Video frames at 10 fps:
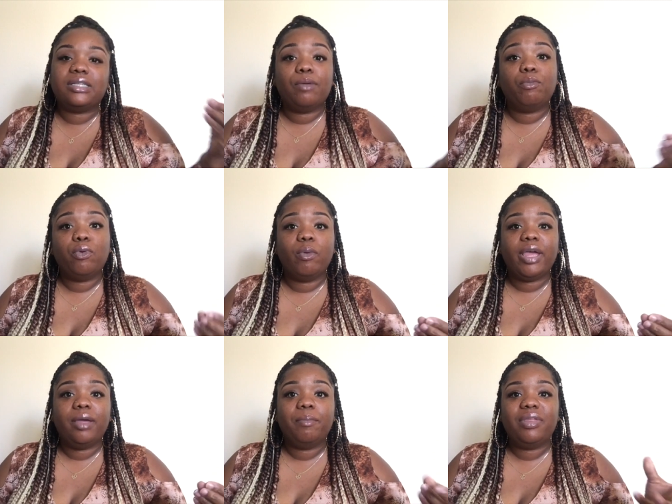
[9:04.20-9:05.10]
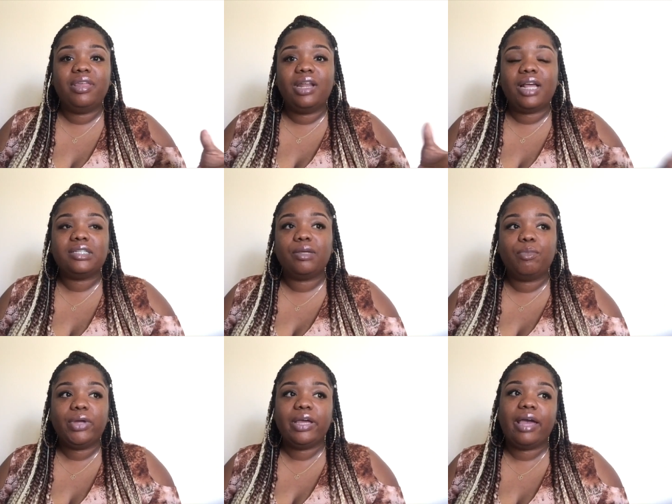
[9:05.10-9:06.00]
some point. But then at some
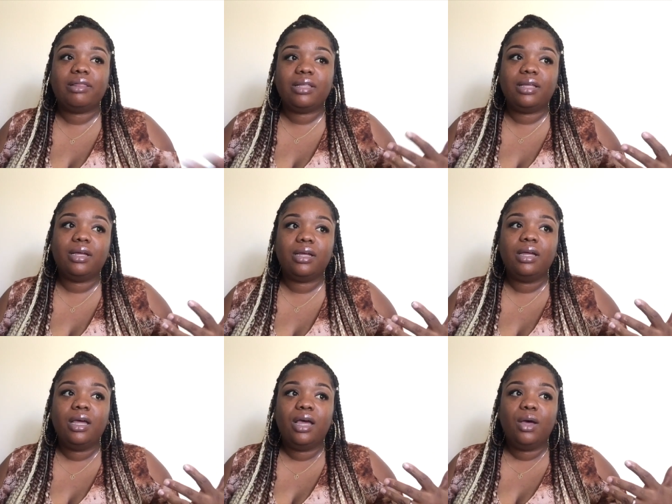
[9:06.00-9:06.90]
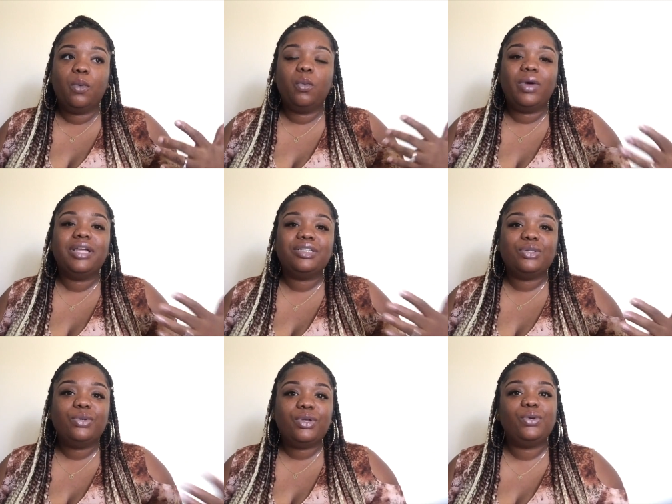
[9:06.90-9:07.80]
point you have to think, what
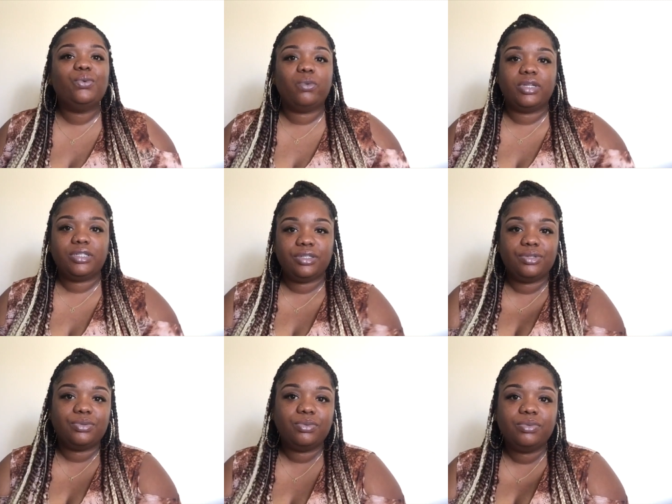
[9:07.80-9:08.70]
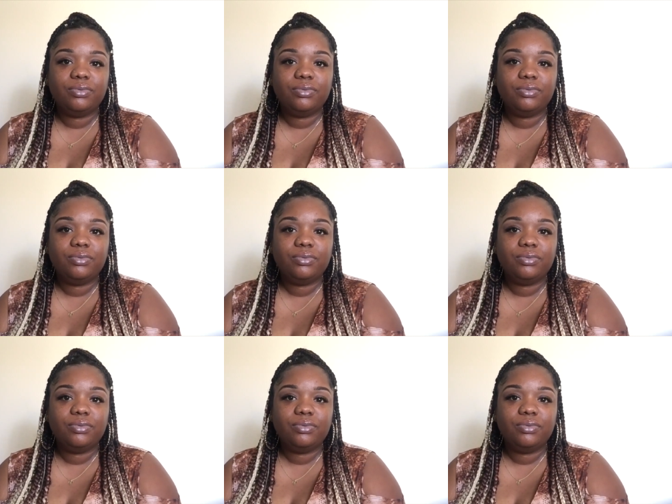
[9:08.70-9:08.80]
do you want to do?